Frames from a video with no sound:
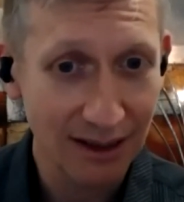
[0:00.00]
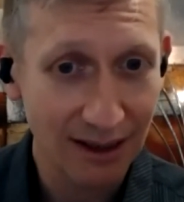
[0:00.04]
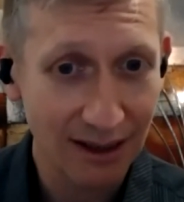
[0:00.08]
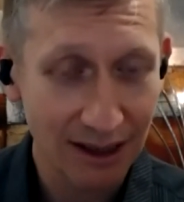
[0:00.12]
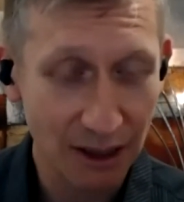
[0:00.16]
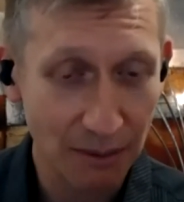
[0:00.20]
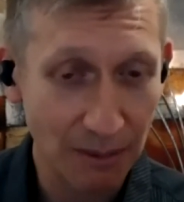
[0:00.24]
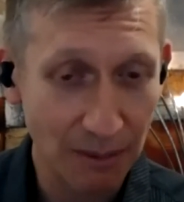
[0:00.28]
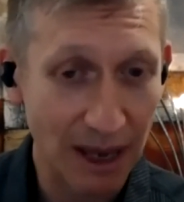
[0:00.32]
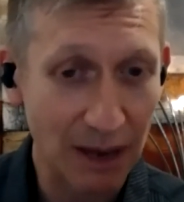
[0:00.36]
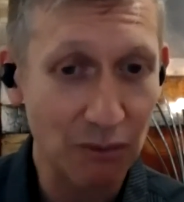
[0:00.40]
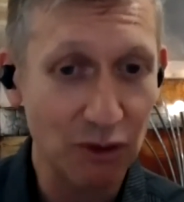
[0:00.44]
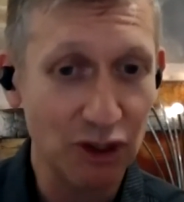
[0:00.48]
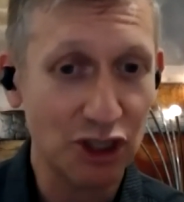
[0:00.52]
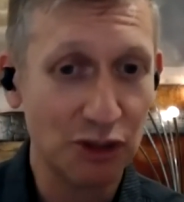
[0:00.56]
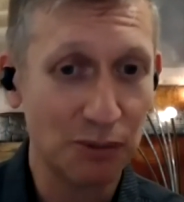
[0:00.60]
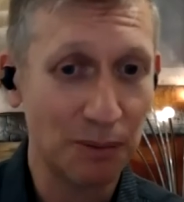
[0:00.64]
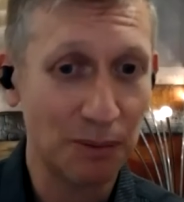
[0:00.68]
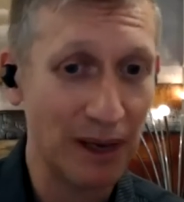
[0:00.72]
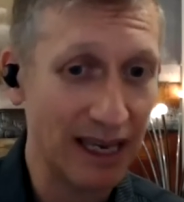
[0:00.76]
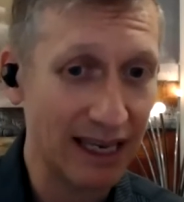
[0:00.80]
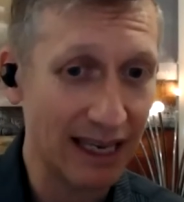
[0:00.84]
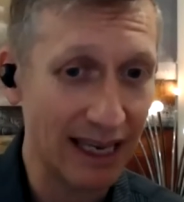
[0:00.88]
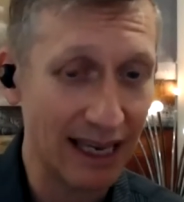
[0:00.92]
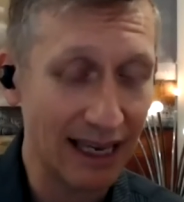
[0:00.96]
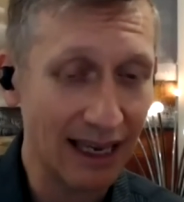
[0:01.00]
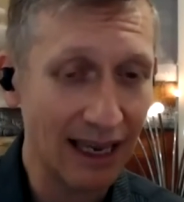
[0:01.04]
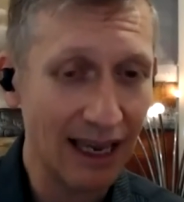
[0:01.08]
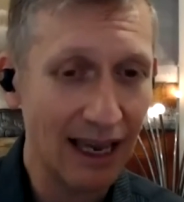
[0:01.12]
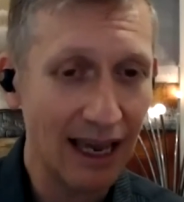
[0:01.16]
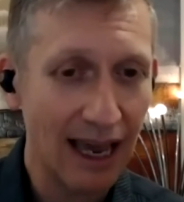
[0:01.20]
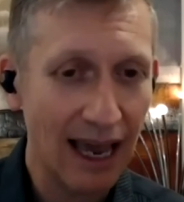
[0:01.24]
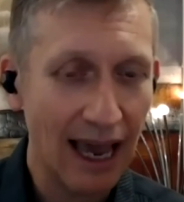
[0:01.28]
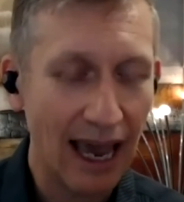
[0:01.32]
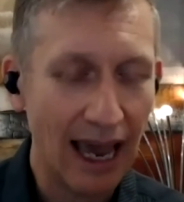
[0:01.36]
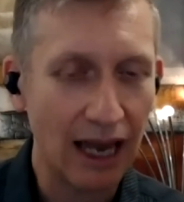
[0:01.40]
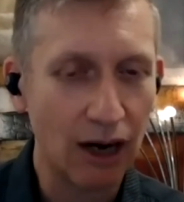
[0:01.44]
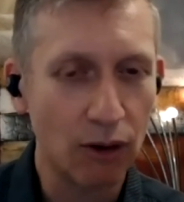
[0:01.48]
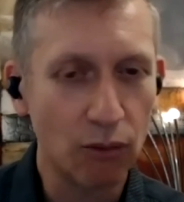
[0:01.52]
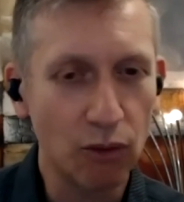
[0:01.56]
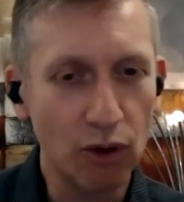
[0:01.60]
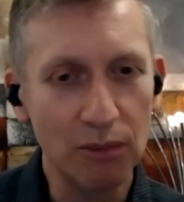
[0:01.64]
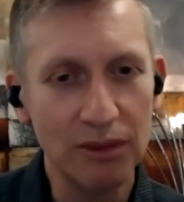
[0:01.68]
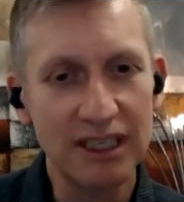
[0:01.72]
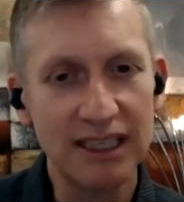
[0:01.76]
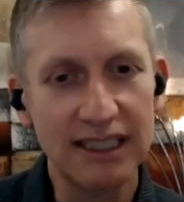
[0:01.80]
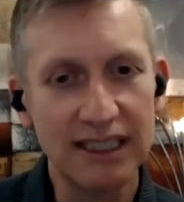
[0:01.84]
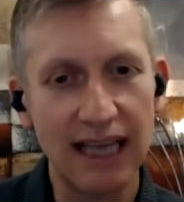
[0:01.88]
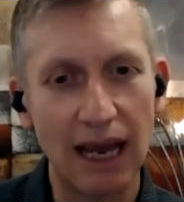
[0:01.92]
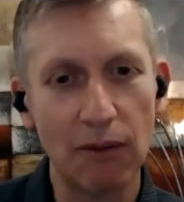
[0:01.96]
The man was speaking and a
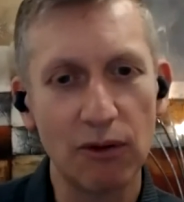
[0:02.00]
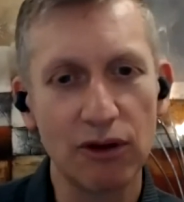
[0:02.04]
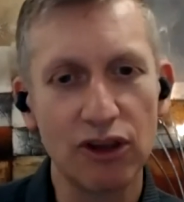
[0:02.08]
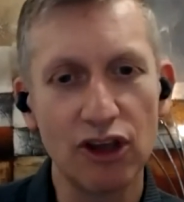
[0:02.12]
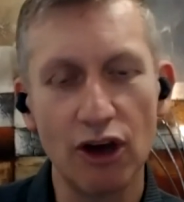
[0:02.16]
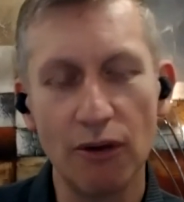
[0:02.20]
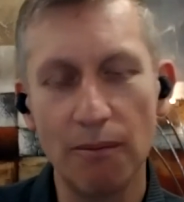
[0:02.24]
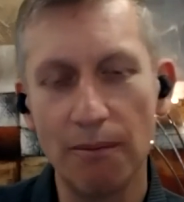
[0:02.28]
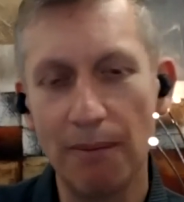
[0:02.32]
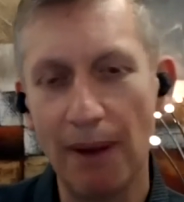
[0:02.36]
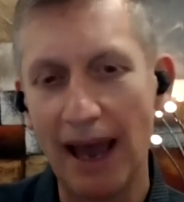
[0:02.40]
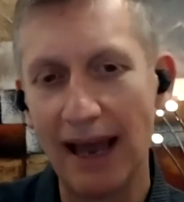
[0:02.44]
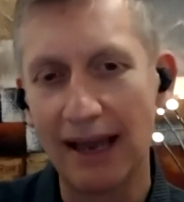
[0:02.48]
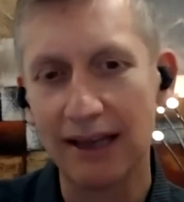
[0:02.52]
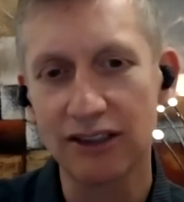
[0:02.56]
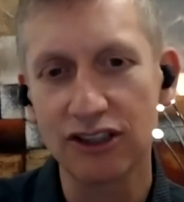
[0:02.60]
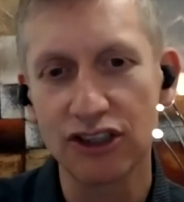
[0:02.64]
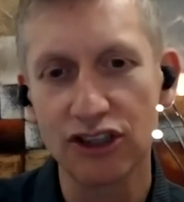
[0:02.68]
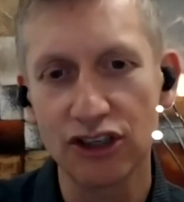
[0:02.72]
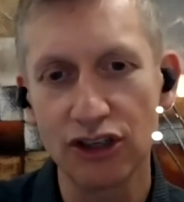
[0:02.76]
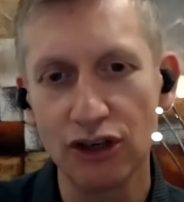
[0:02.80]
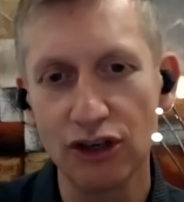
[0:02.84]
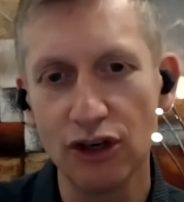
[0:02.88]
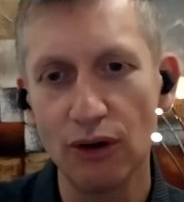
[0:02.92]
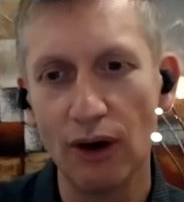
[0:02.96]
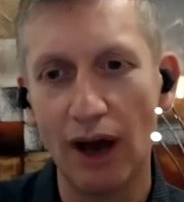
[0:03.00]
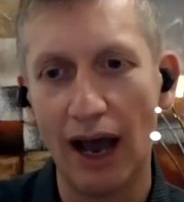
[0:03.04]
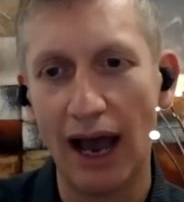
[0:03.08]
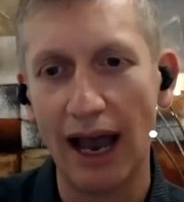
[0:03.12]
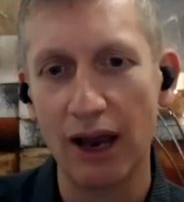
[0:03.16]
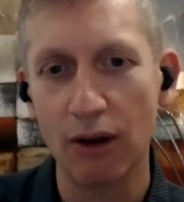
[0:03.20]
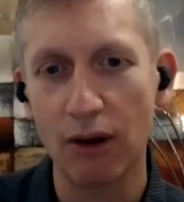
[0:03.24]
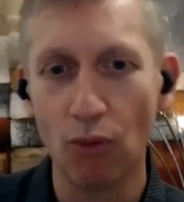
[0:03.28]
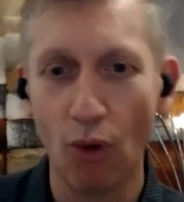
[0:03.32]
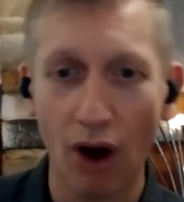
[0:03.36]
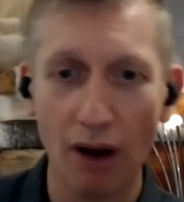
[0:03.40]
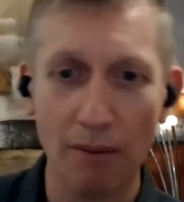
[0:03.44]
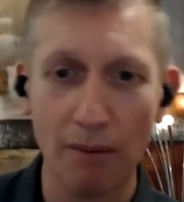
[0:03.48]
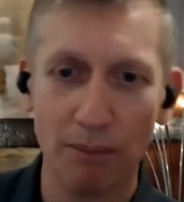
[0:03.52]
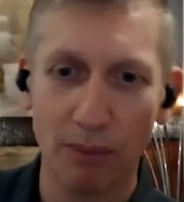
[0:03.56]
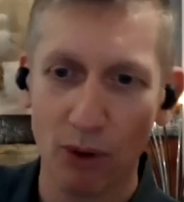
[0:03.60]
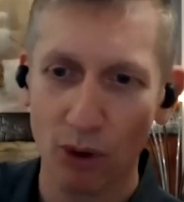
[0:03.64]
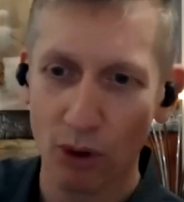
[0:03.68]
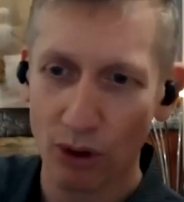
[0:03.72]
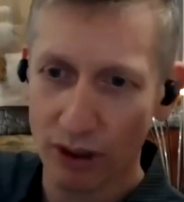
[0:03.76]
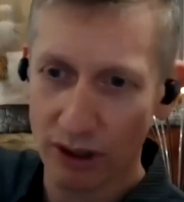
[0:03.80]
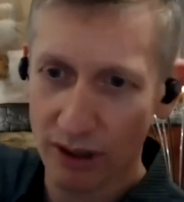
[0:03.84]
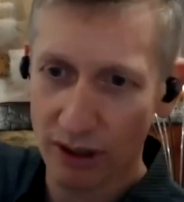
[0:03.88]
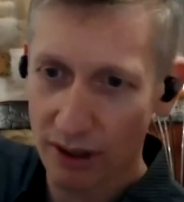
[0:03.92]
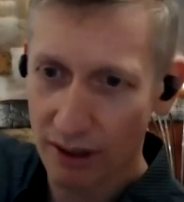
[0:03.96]
woman sat with her back to a
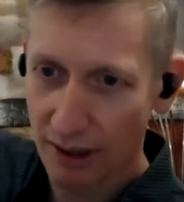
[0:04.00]
whiteboard.